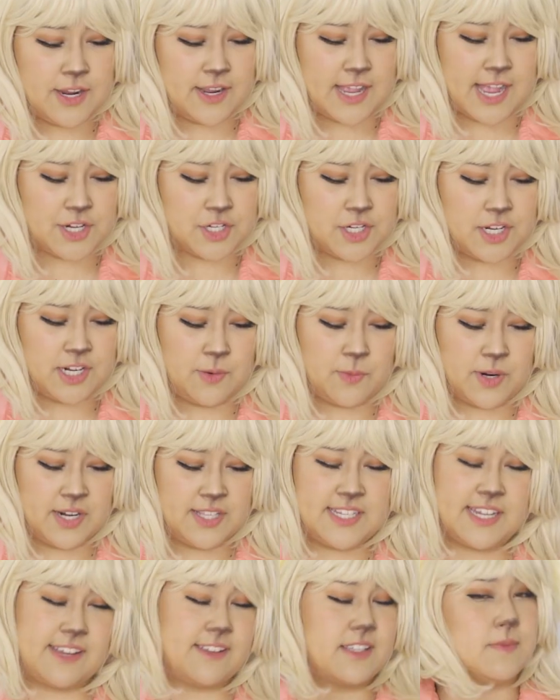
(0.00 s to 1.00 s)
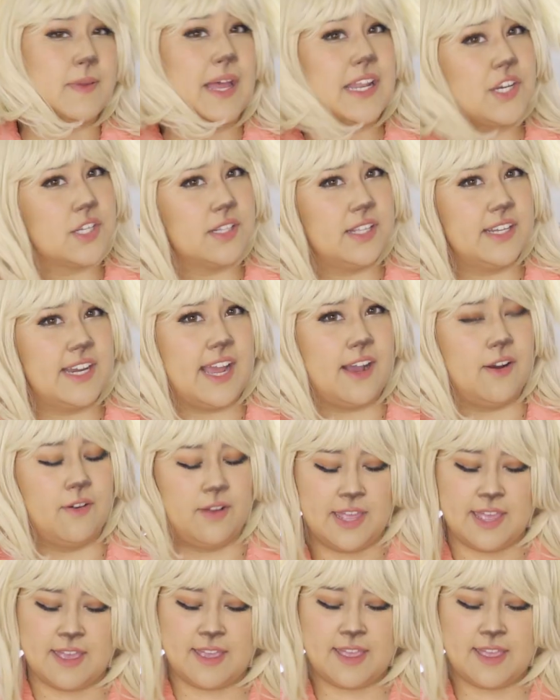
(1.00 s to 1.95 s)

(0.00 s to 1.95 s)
you're actually gonna wanna take a spatula now